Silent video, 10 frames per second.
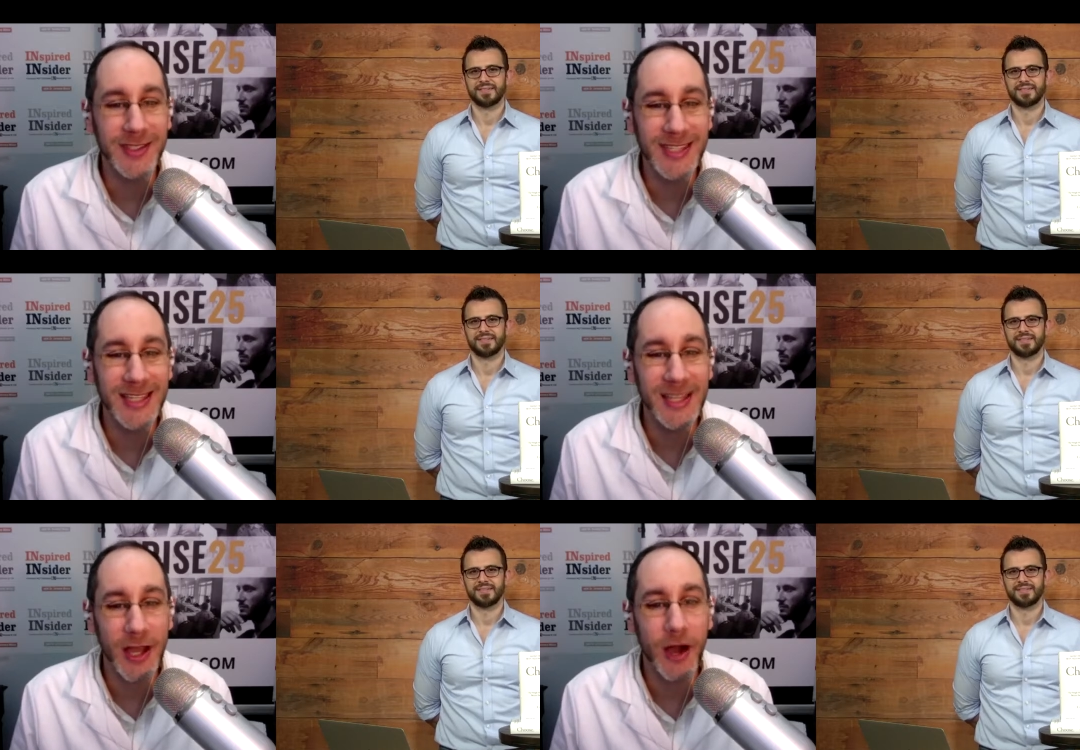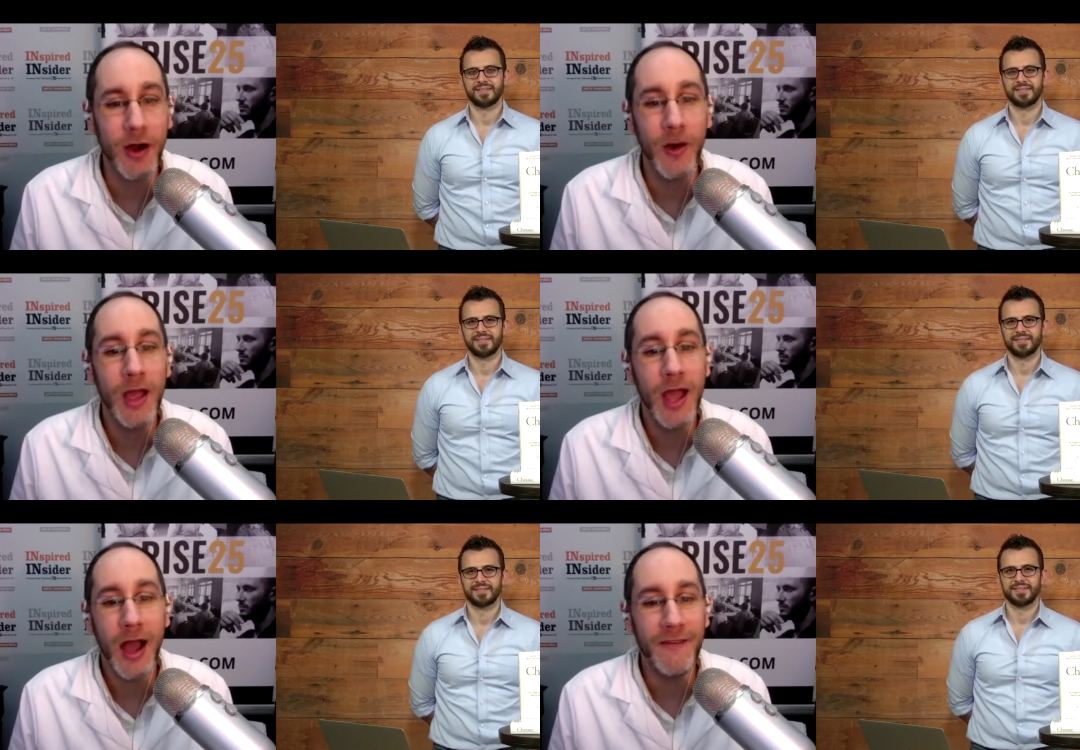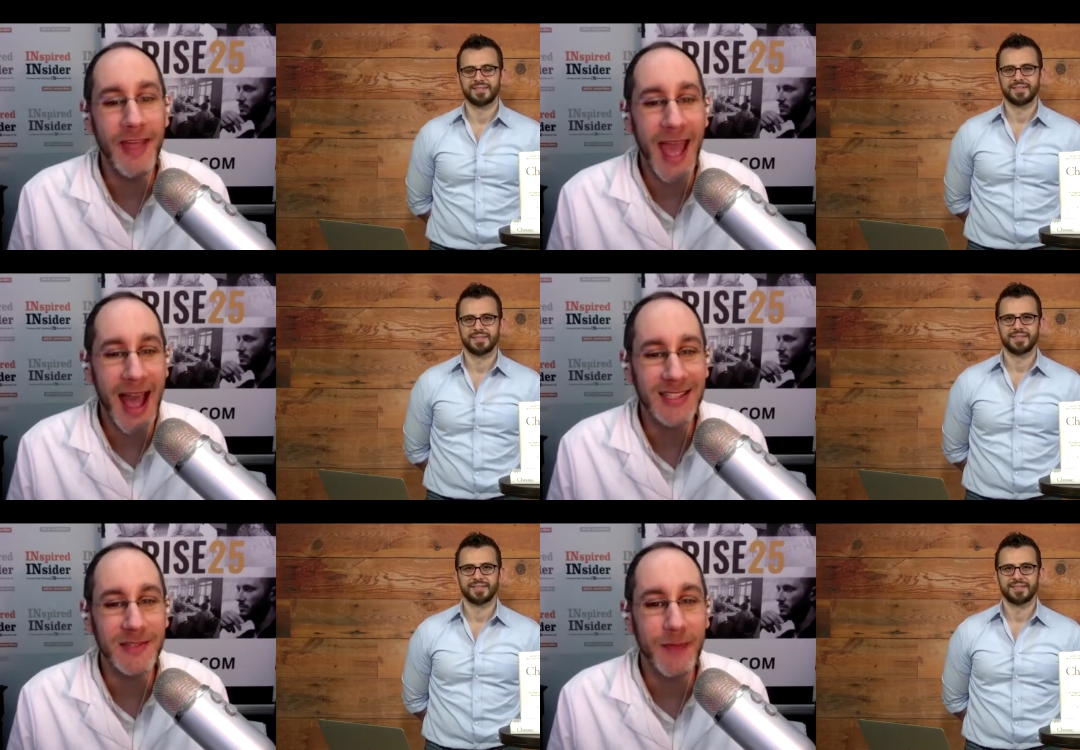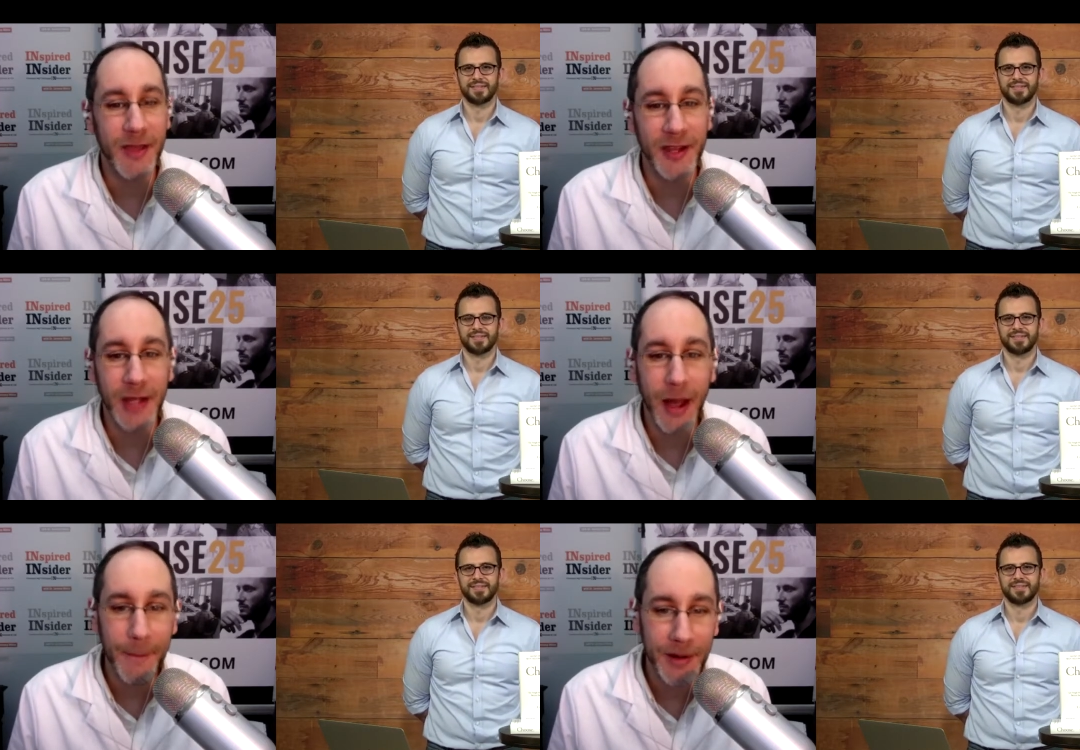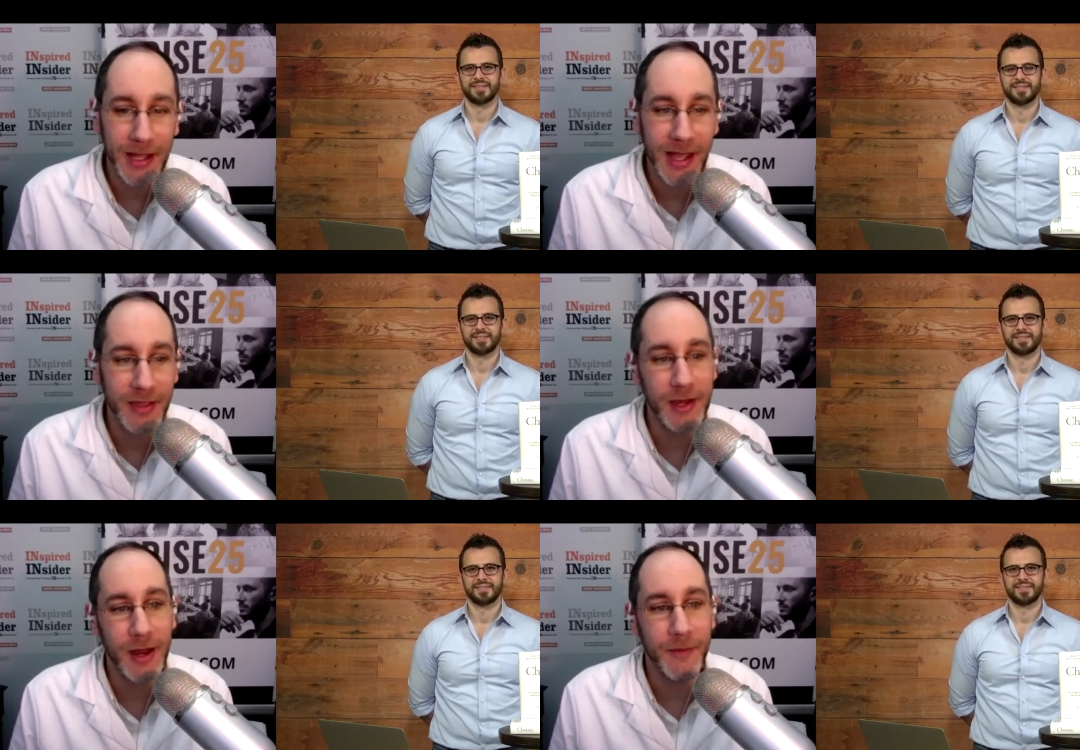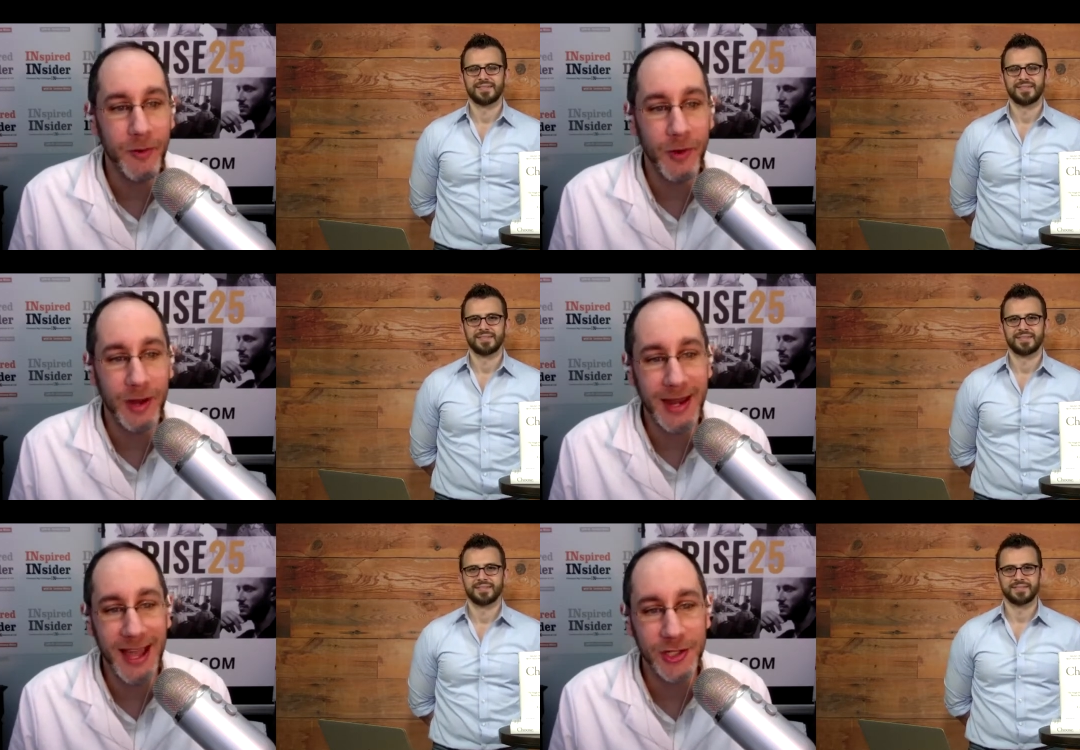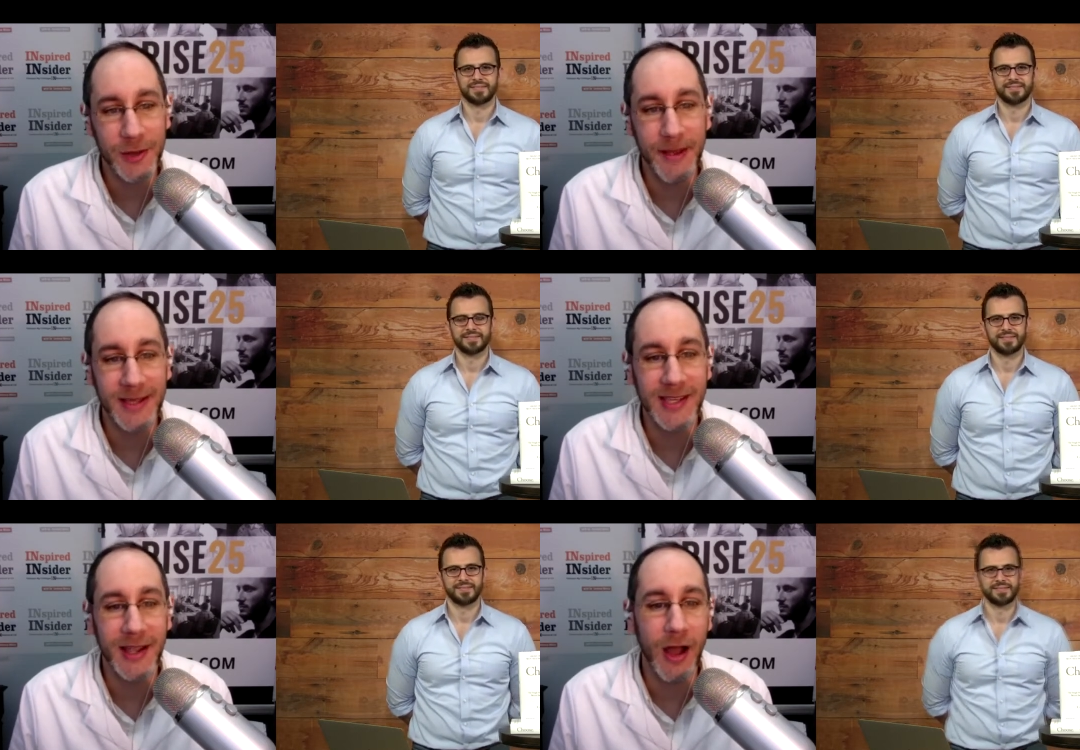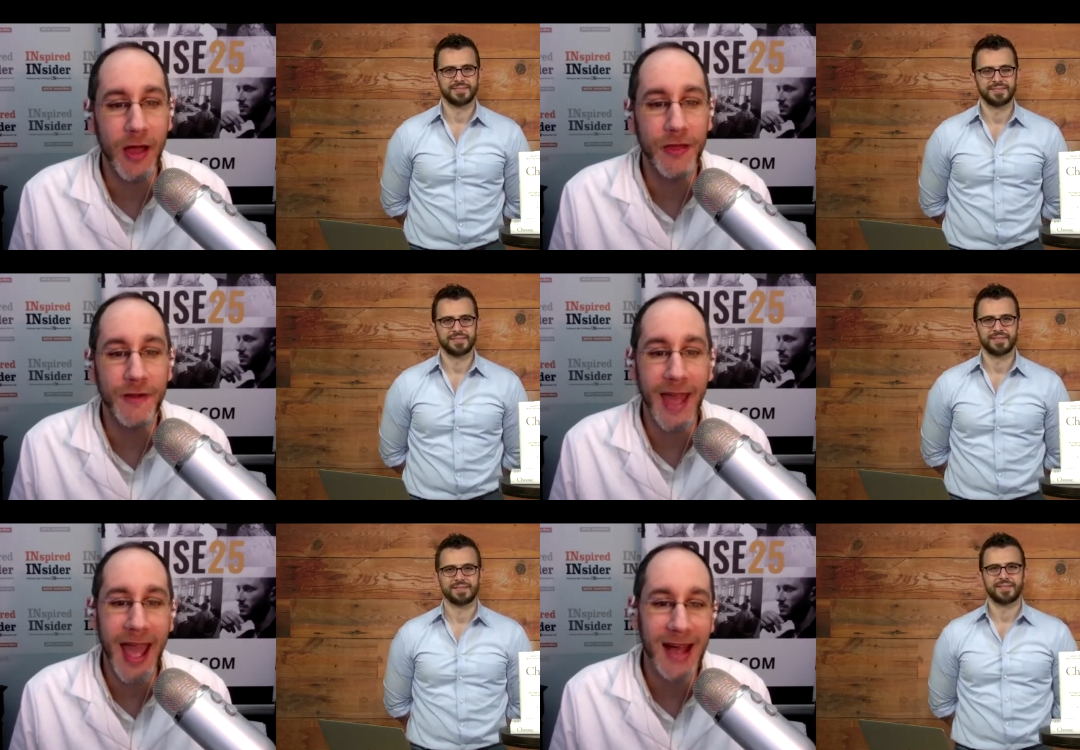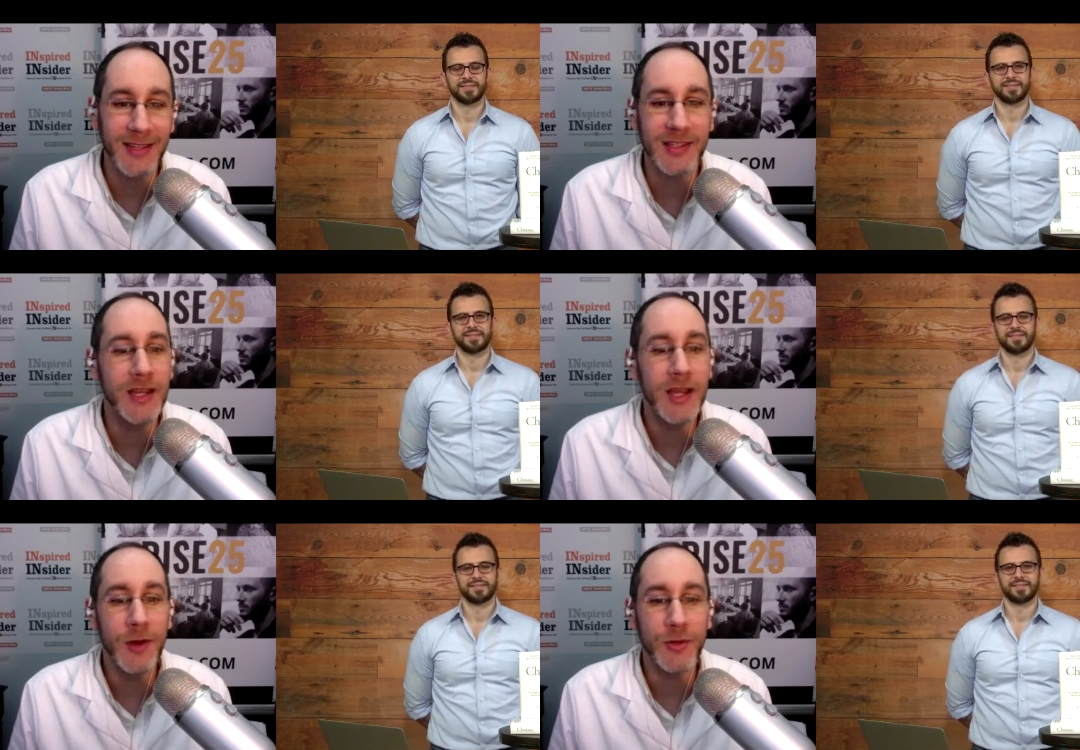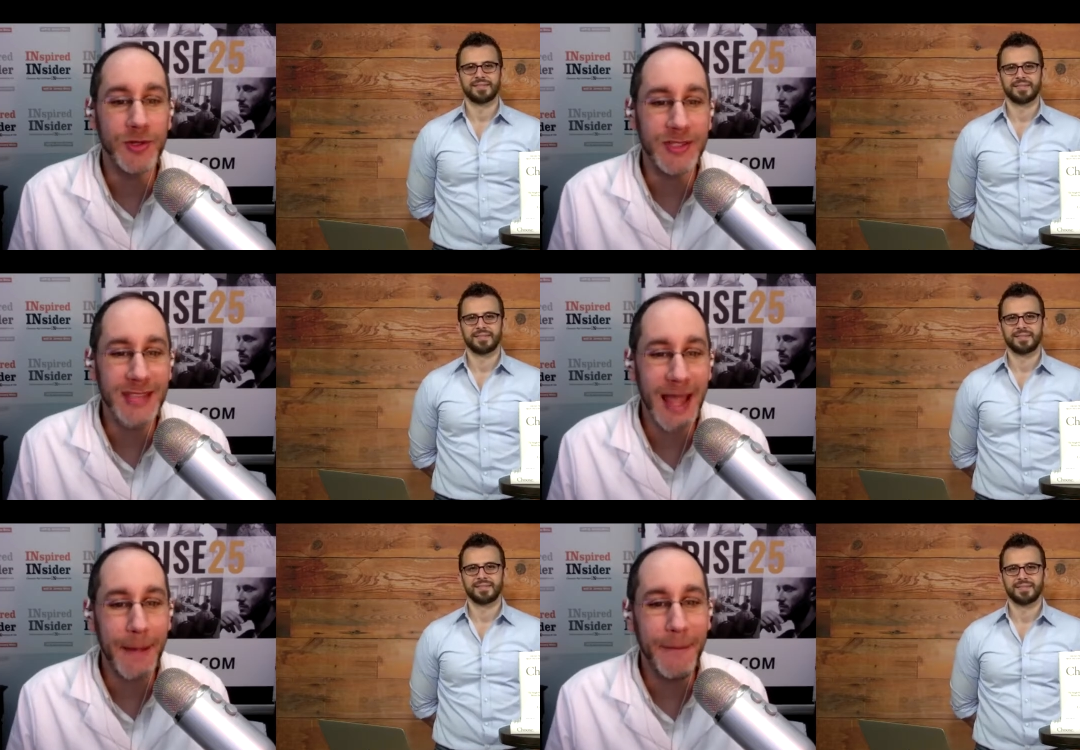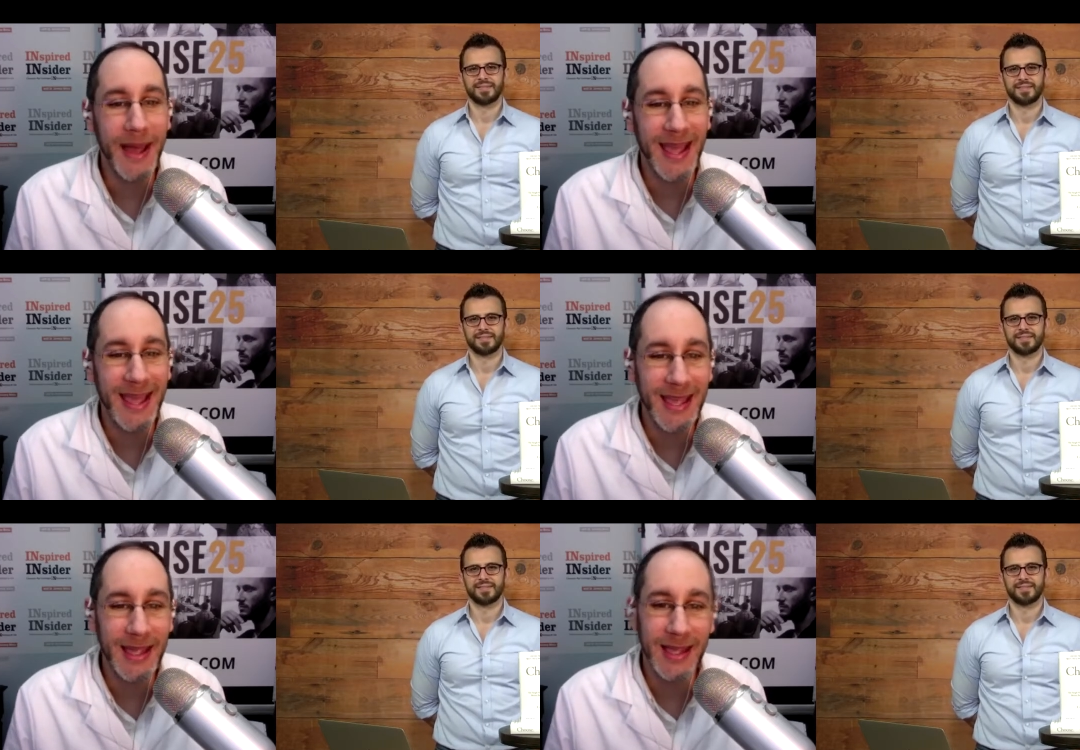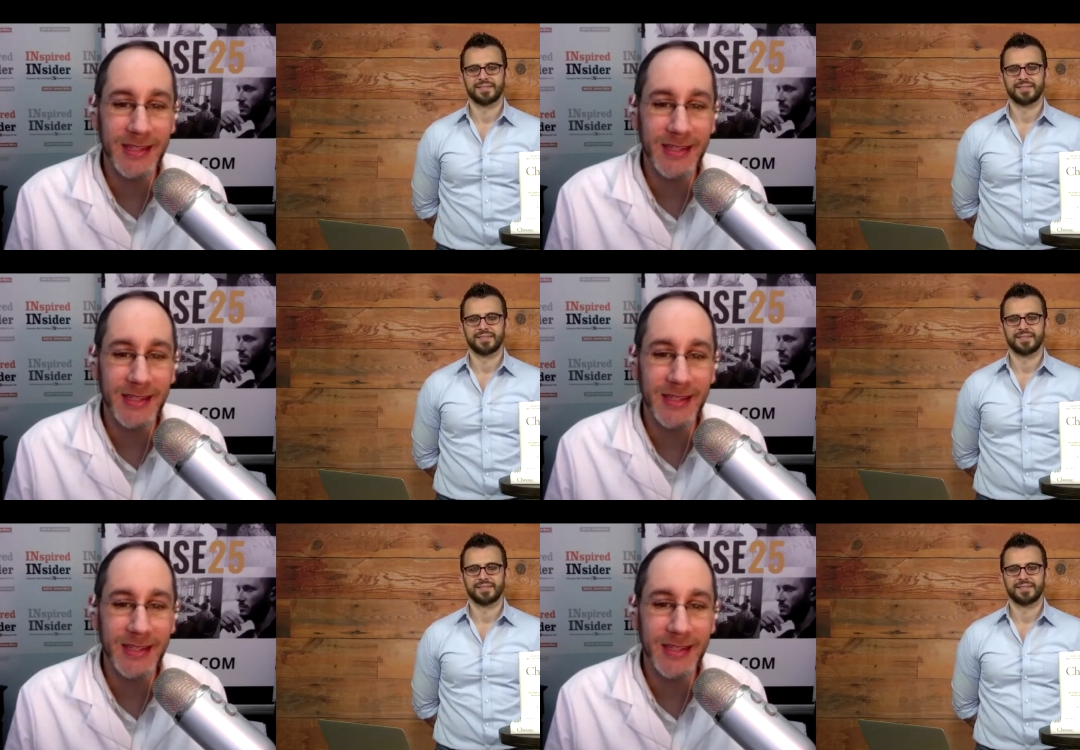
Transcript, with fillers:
Speaker 1: CEO of the Ask Method company and the #1 national best-selling author of Ask, which was named by Inc.